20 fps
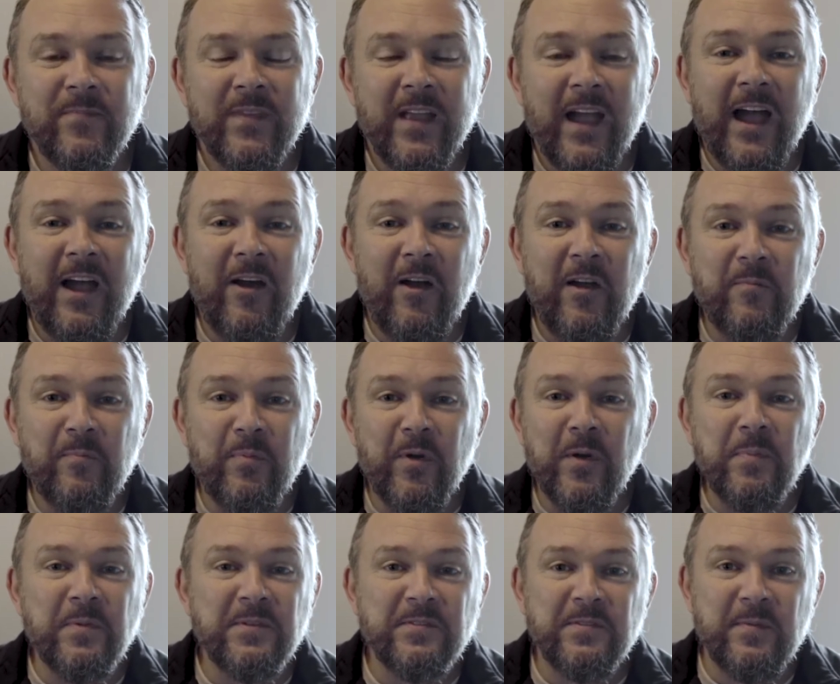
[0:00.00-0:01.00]
I've
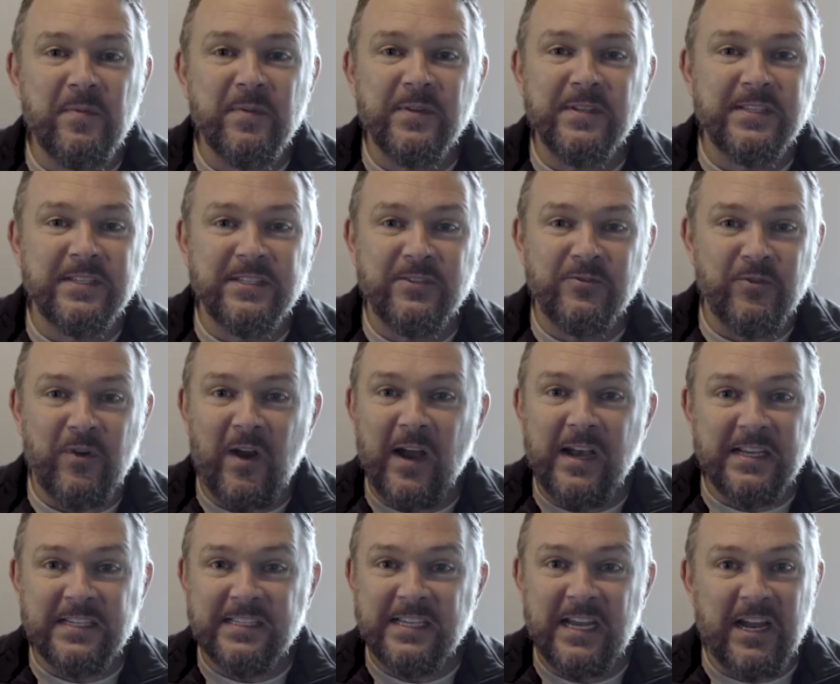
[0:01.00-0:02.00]
purposely been trying
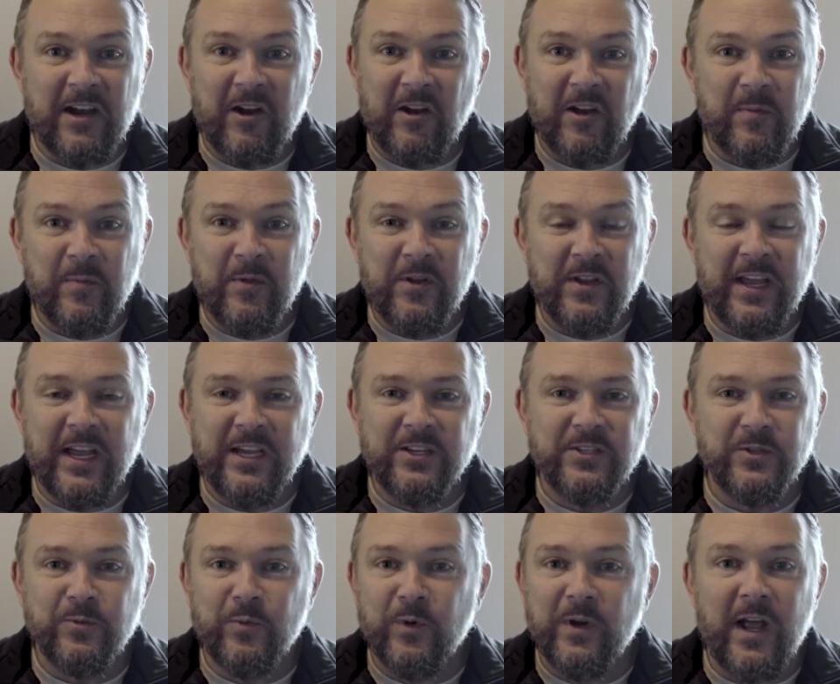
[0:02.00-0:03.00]
to say in our
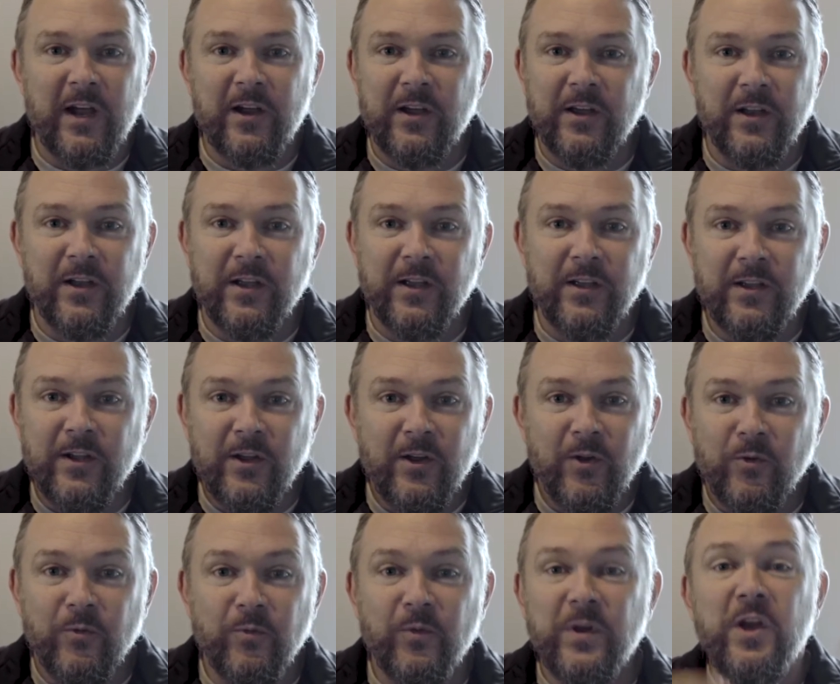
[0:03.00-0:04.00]
communication, we're not going to
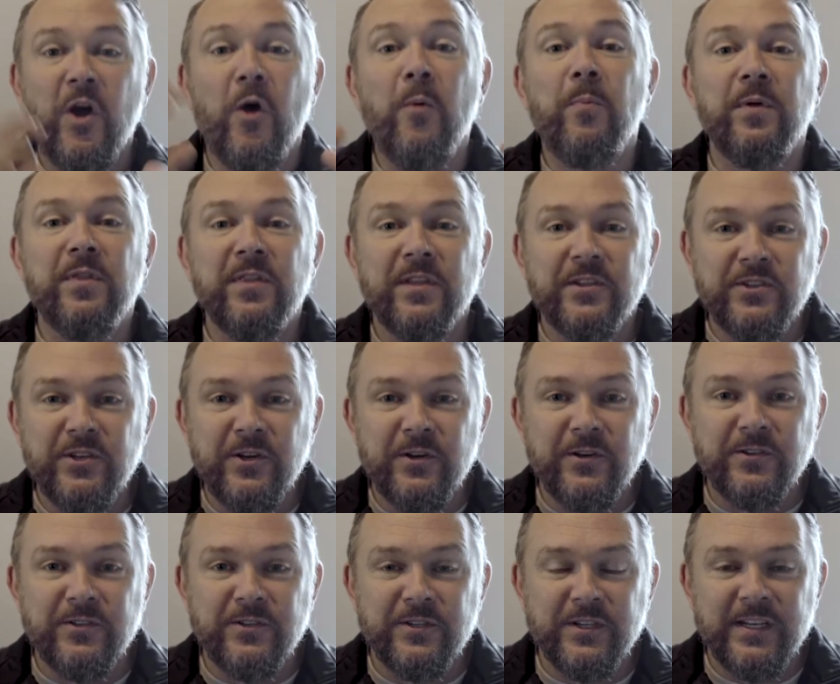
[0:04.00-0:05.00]
reopen the
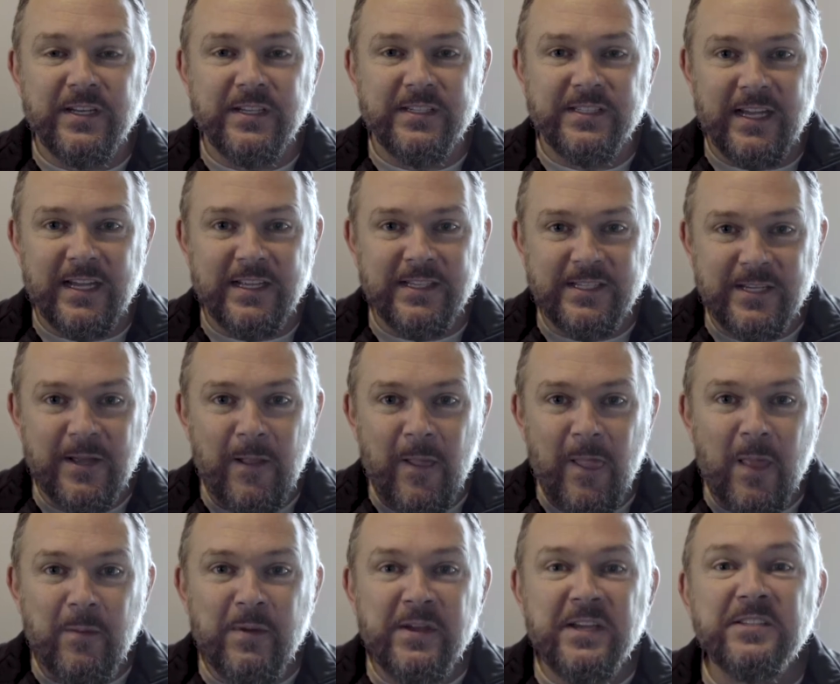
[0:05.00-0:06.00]
church in a sense
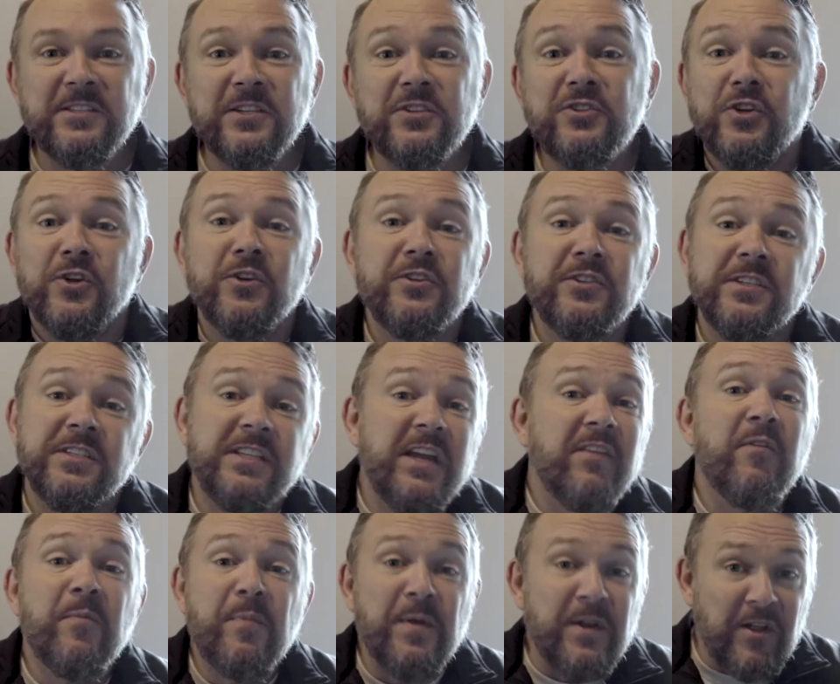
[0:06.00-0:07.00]
because the church has
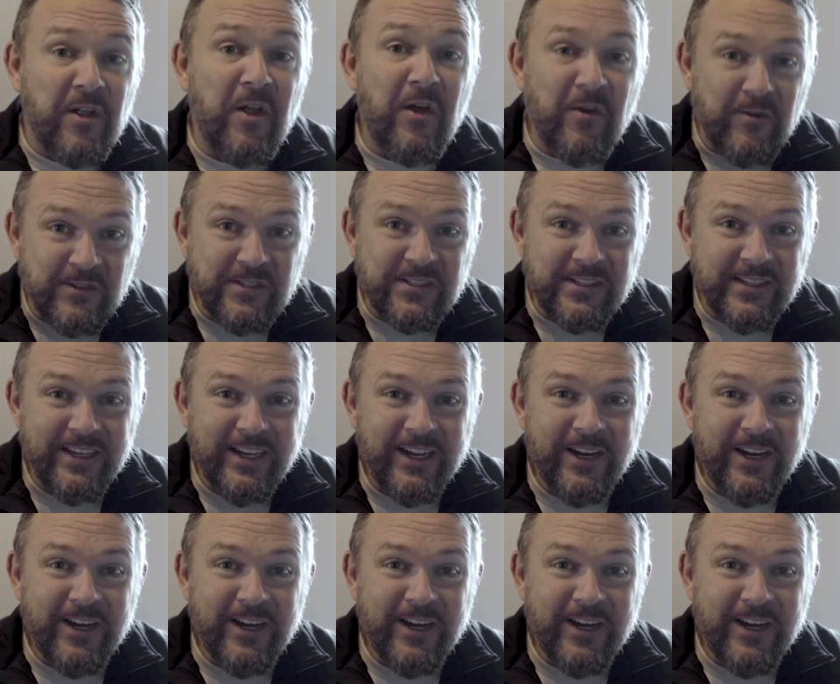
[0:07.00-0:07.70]
never been closed.